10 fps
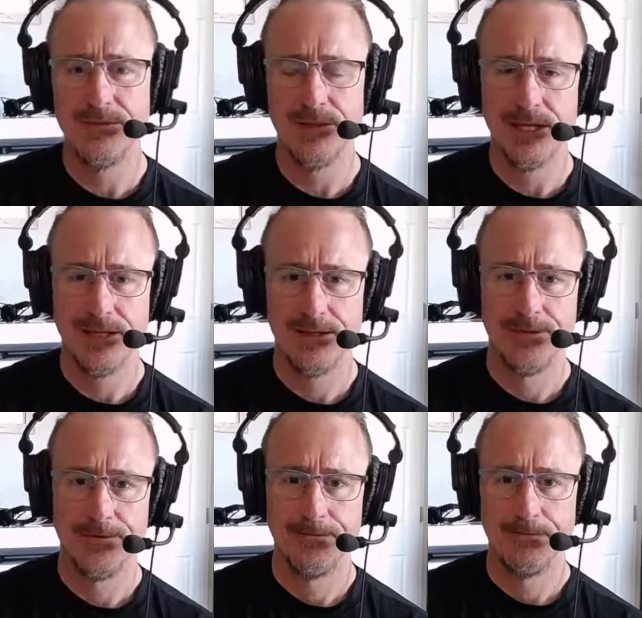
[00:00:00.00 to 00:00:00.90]
me
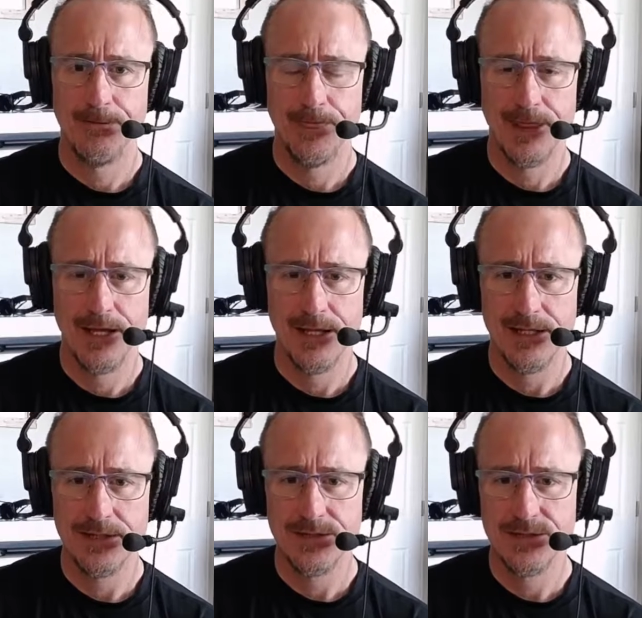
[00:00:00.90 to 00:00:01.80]

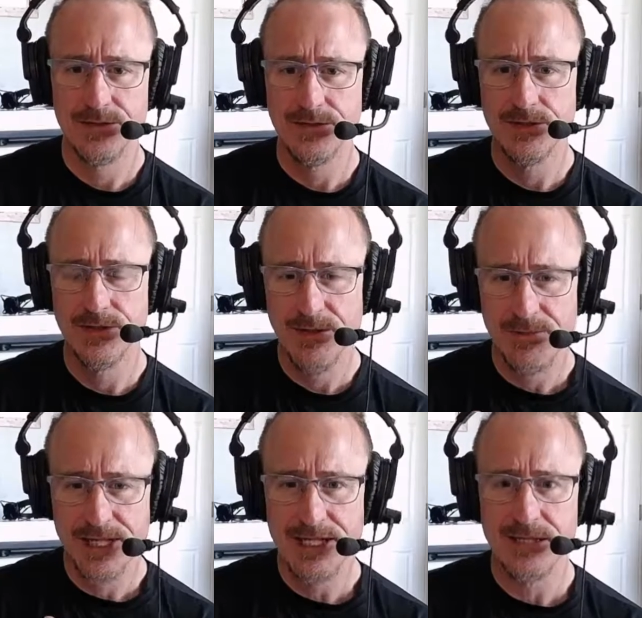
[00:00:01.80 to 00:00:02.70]
and to give me
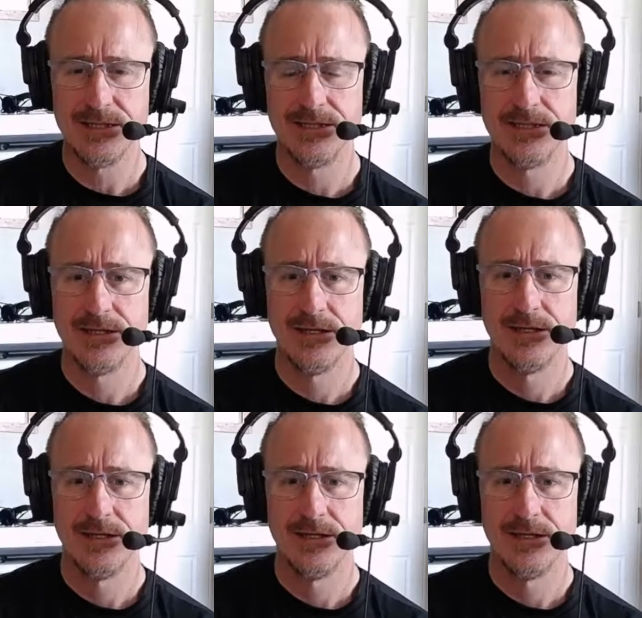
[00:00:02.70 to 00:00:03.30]
peace,